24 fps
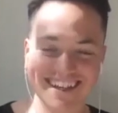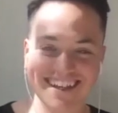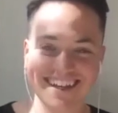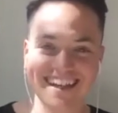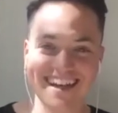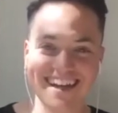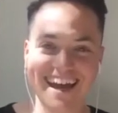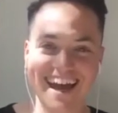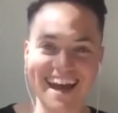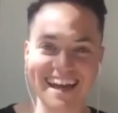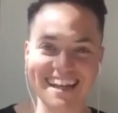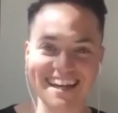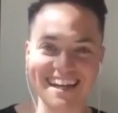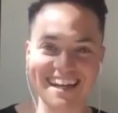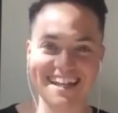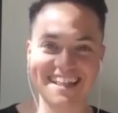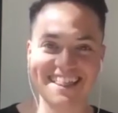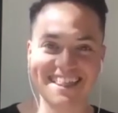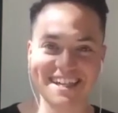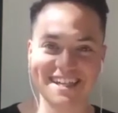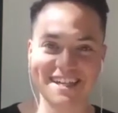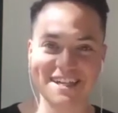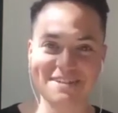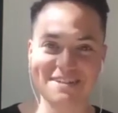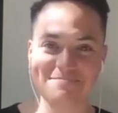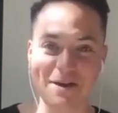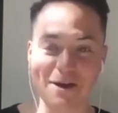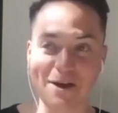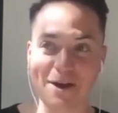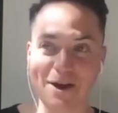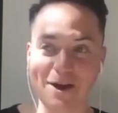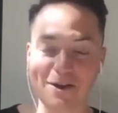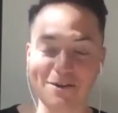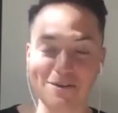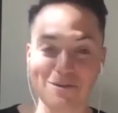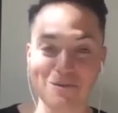And I think about
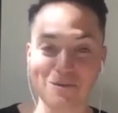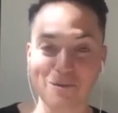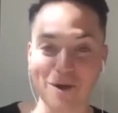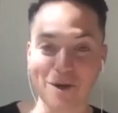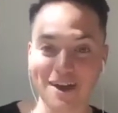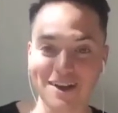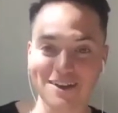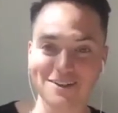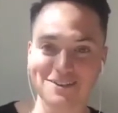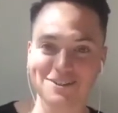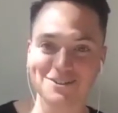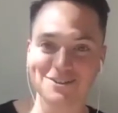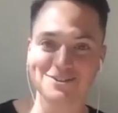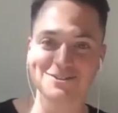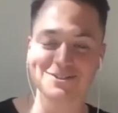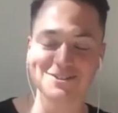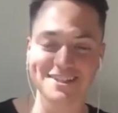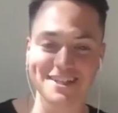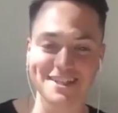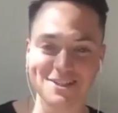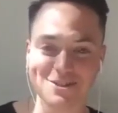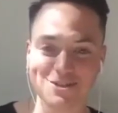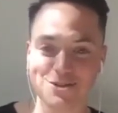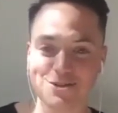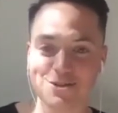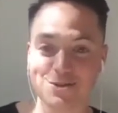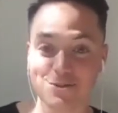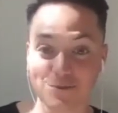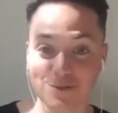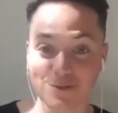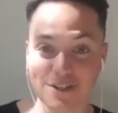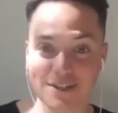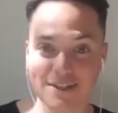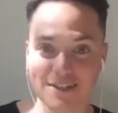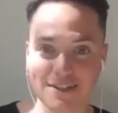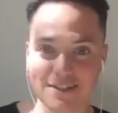how whales and
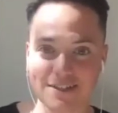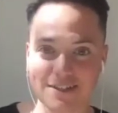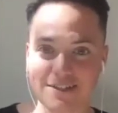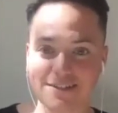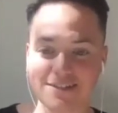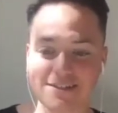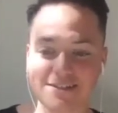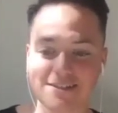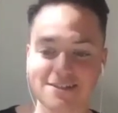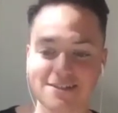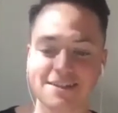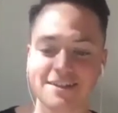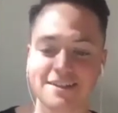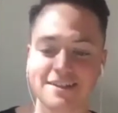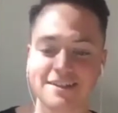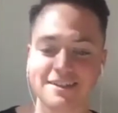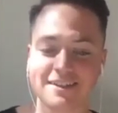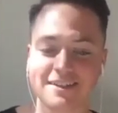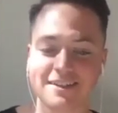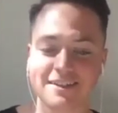trees,